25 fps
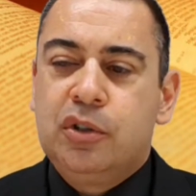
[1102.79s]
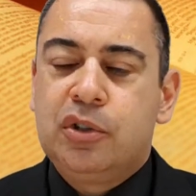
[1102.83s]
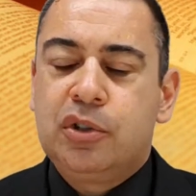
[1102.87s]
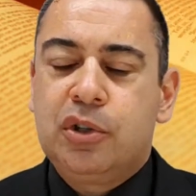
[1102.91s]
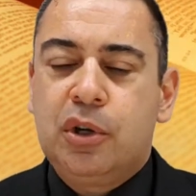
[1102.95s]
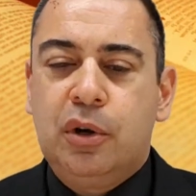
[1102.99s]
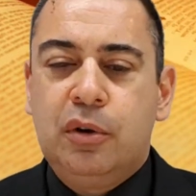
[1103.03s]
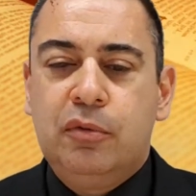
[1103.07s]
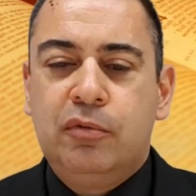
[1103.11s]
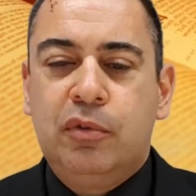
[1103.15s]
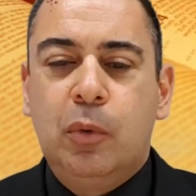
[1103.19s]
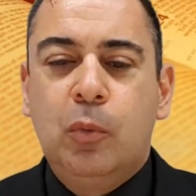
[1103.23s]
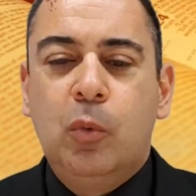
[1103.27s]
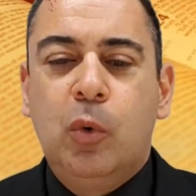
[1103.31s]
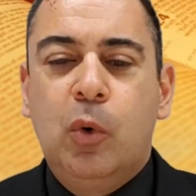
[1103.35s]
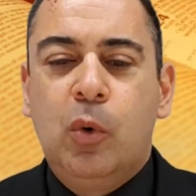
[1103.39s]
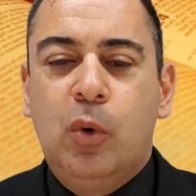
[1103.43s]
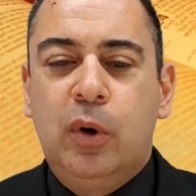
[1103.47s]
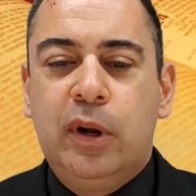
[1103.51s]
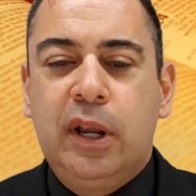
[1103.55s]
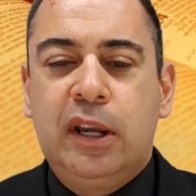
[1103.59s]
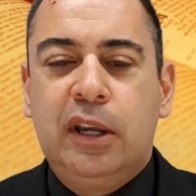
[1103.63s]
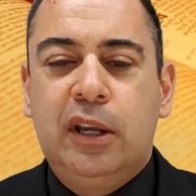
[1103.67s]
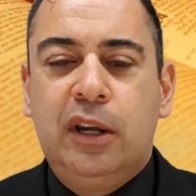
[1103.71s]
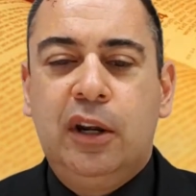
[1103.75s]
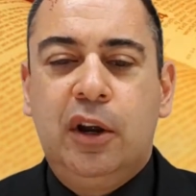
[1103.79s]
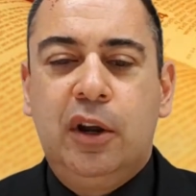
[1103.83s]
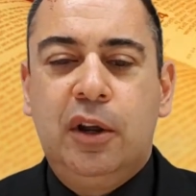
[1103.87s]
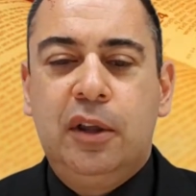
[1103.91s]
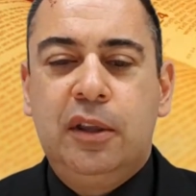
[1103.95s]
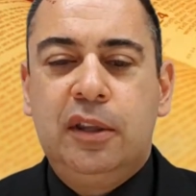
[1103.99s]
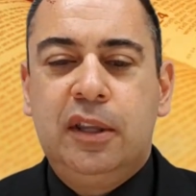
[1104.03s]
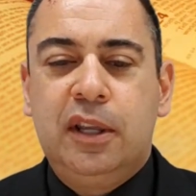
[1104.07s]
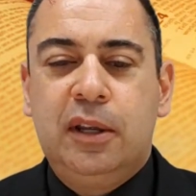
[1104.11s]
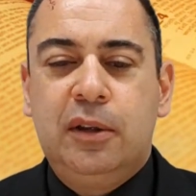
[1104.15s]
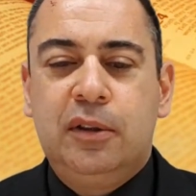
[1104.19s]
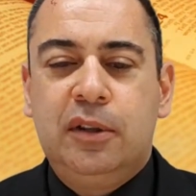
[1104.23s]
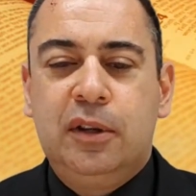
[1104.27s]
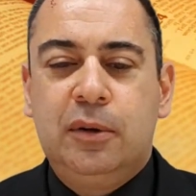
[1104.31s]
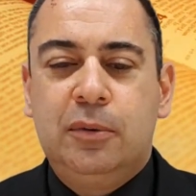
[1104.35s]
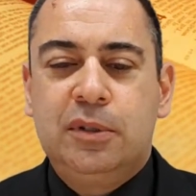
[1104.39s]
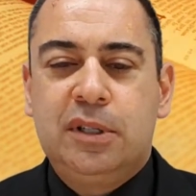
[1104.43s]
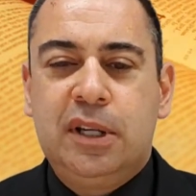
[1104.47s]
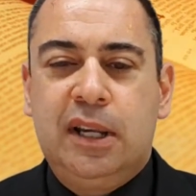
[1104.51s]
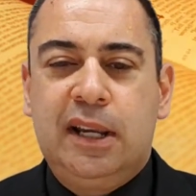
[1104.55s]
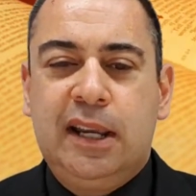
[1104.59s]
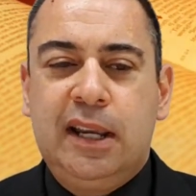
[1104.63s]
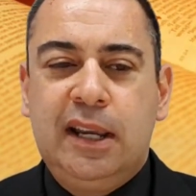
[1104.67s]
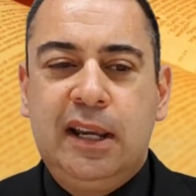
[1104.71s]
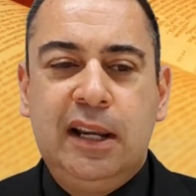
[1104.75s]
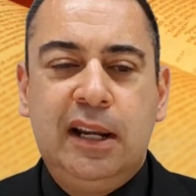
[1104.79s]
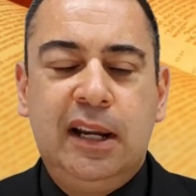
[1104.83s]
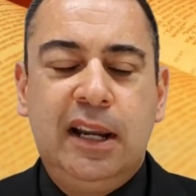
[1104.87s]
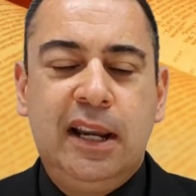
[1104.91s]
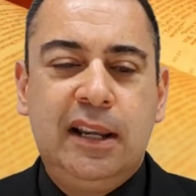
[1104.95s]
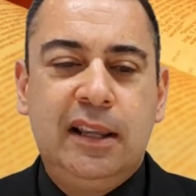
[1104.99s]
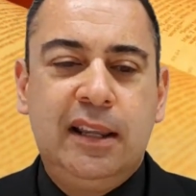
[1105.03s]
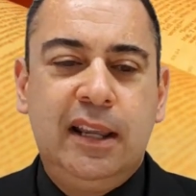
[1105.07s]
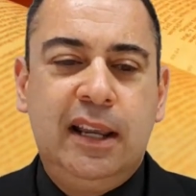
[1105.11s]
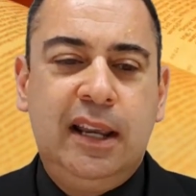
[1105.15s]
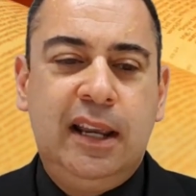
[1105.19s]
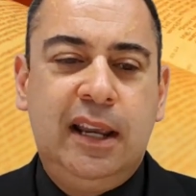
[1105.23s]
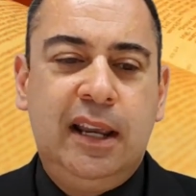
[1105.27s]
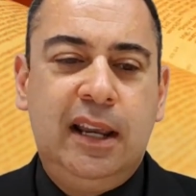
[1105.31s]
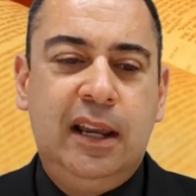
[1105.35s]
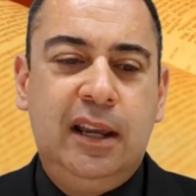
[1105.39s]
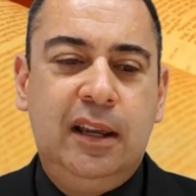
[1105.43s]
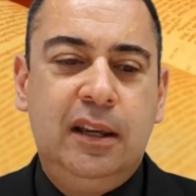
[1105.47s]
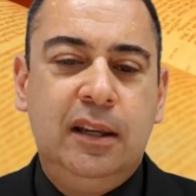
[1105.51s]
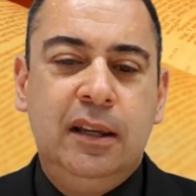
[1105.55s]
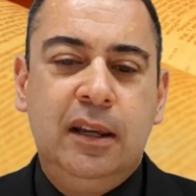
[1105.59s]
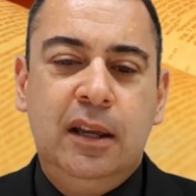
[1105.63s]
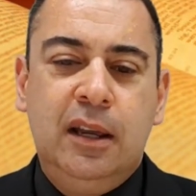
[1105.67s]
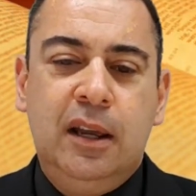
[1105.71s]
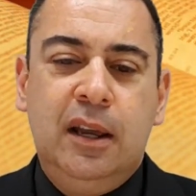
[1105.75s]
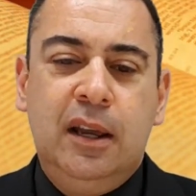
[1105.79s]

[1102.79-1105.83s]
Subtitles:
rewarding. You know, there was a healing there.